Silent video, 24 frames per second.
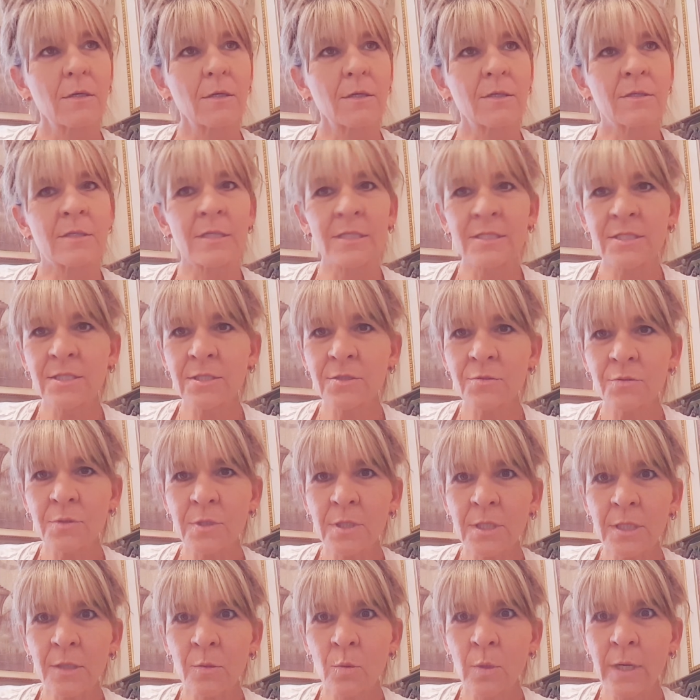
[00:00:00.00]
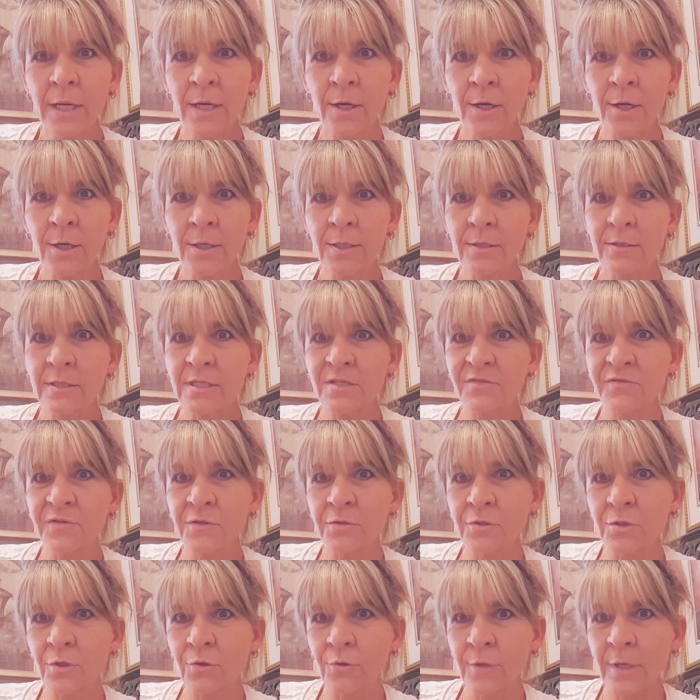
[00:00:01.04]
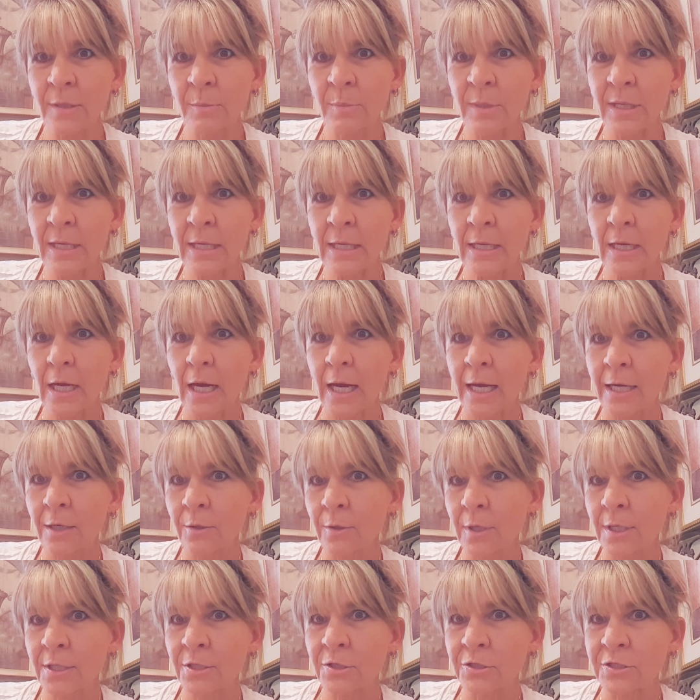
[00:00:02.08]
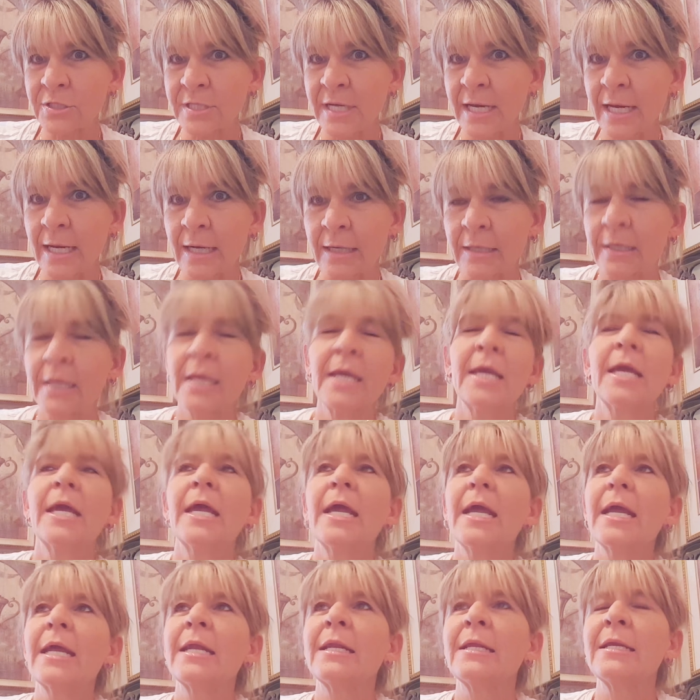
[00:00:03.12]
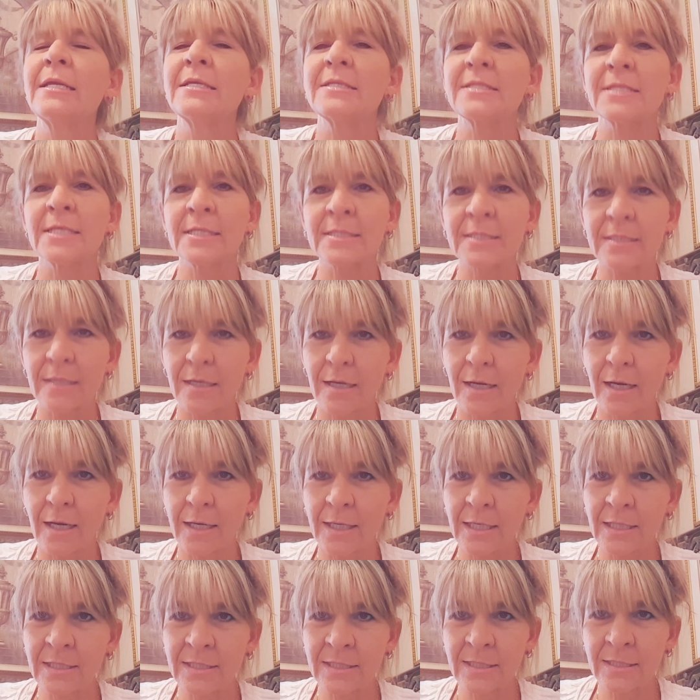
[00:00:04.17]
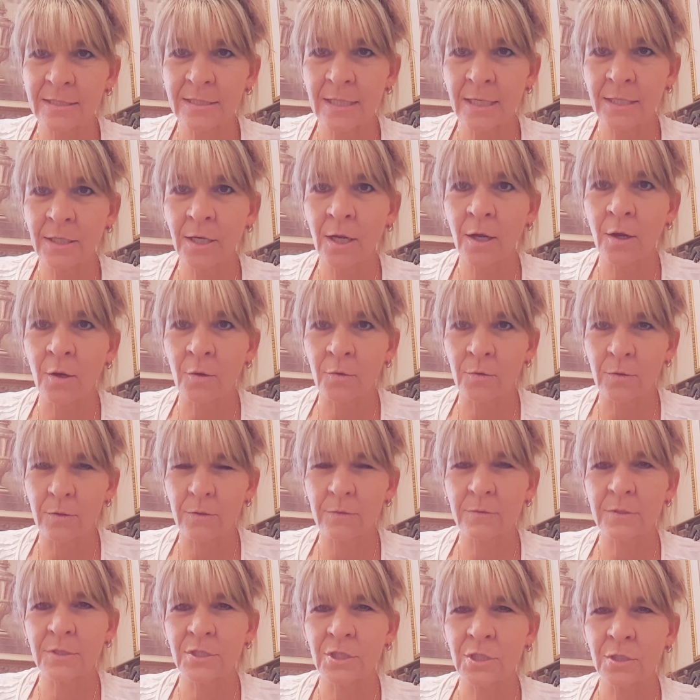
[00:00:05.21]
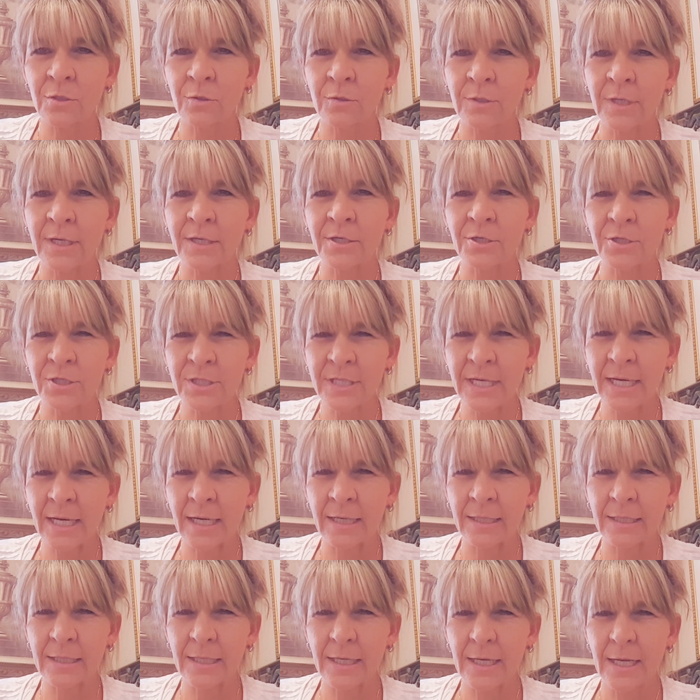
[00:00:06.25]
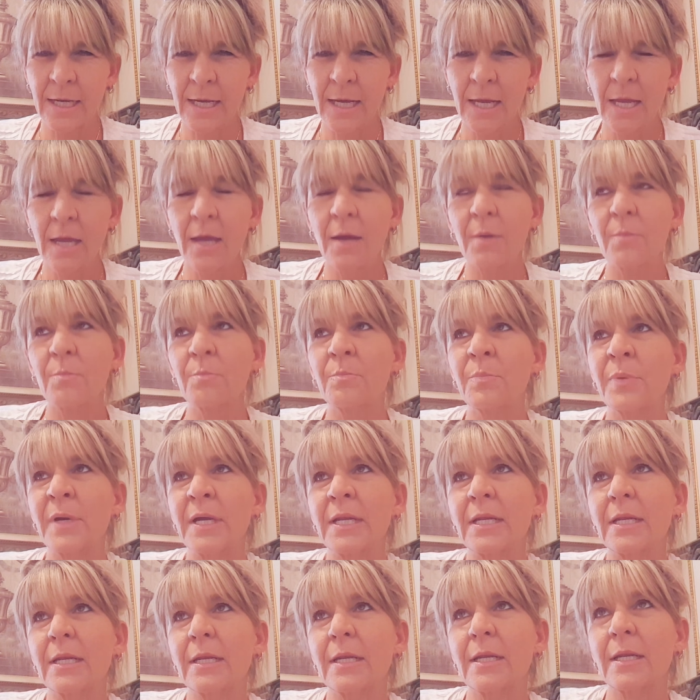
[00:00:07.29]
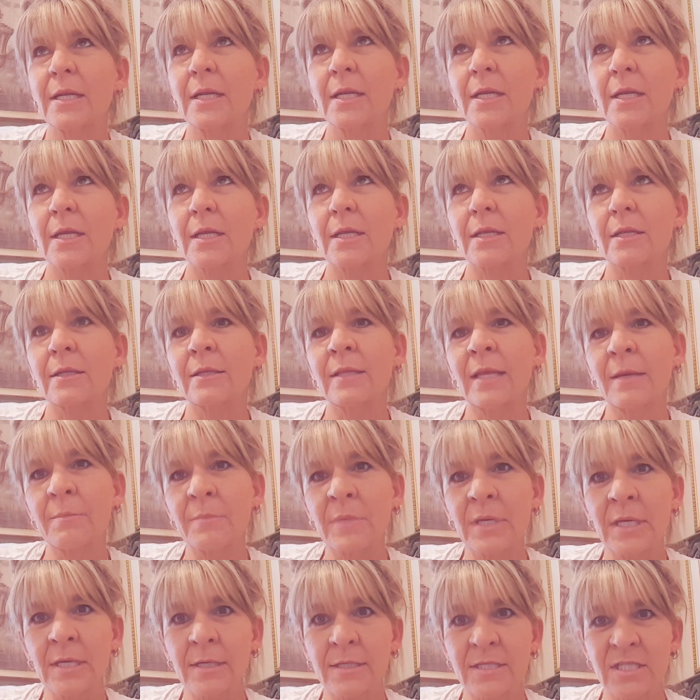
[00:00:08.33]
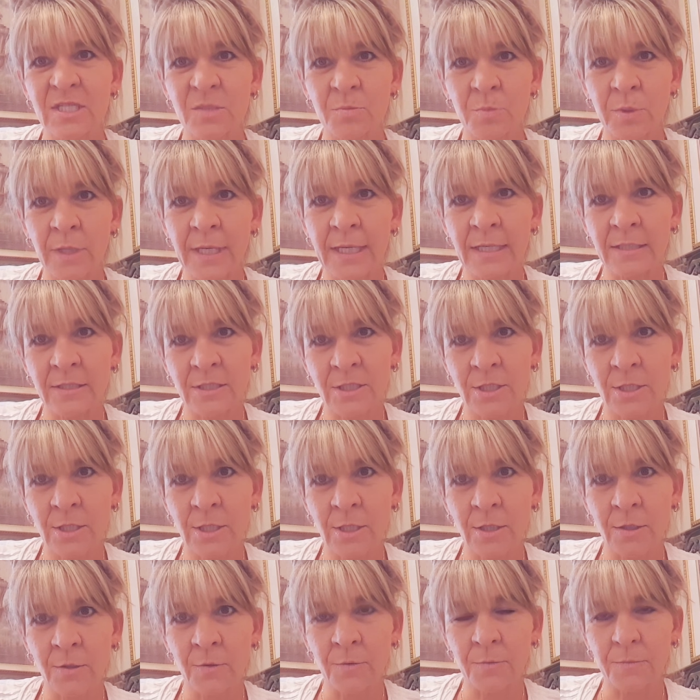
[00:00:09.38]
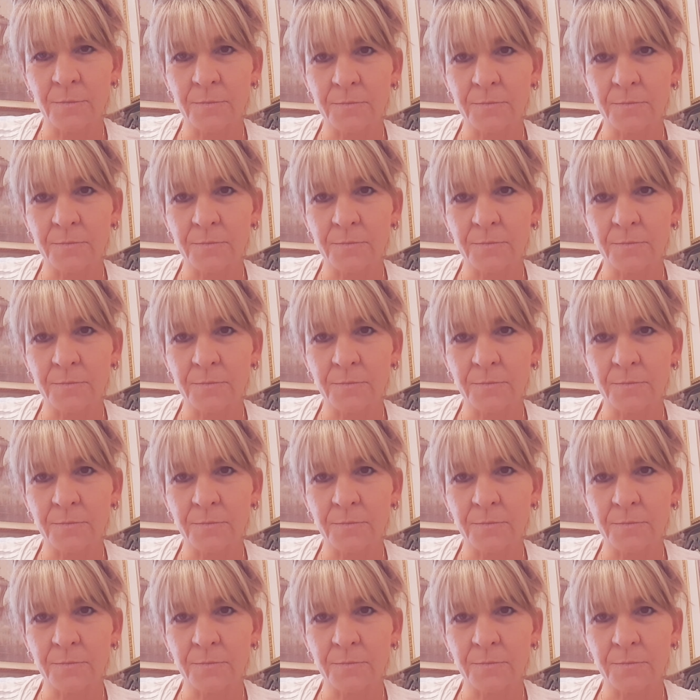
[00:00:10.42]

this is really weird. This feels creepy. I don't understand. And he says, he says, I know that you don't understand, but let me explain to you